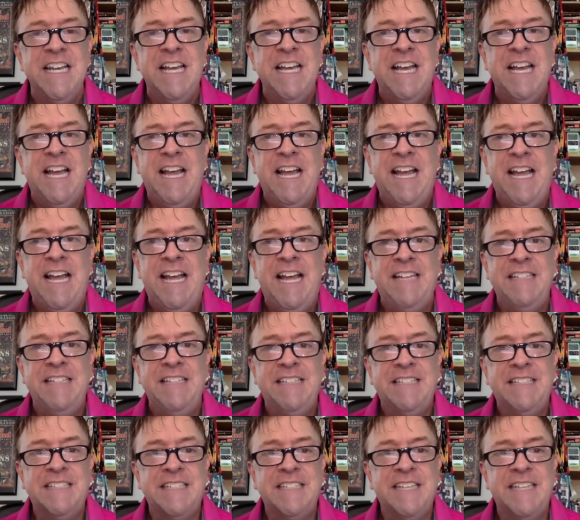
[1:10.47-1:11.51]

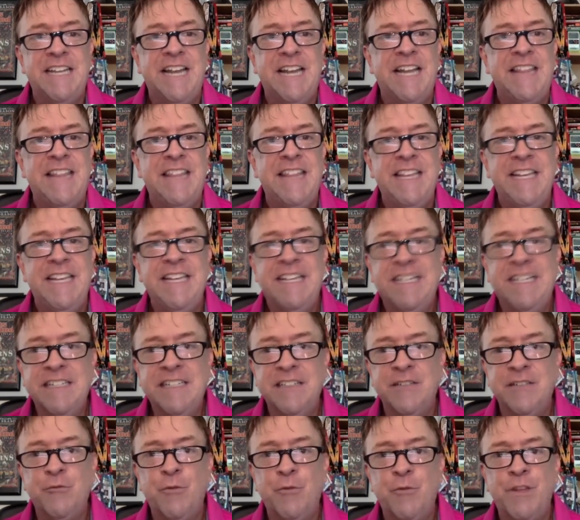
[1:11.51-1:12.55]
and and I
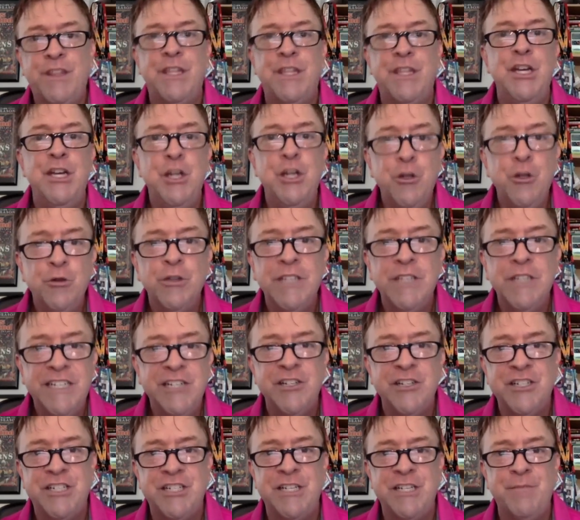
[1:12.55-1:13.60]
think with the new
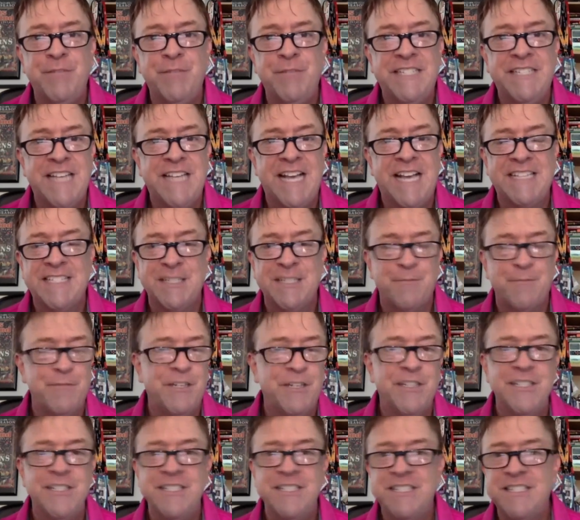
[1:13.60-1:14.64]
leadership at Texas,
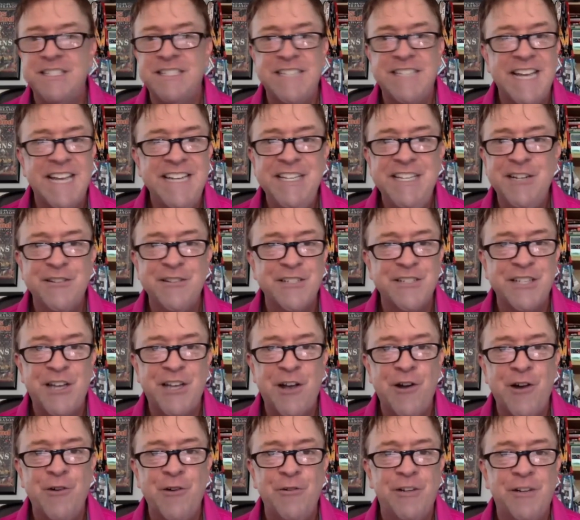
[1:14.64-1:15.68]
because 10 years
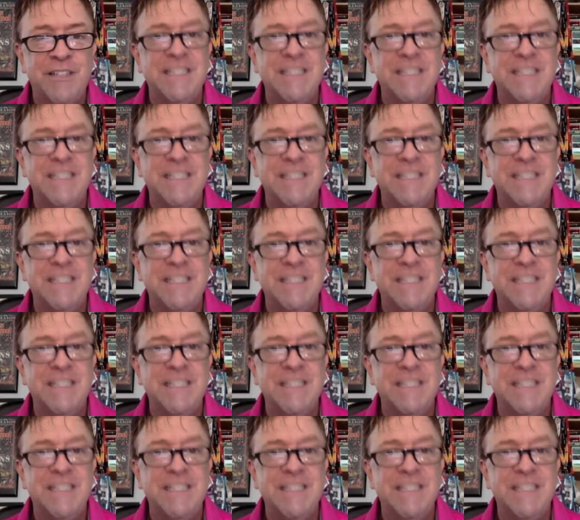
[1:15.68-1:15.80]
ago,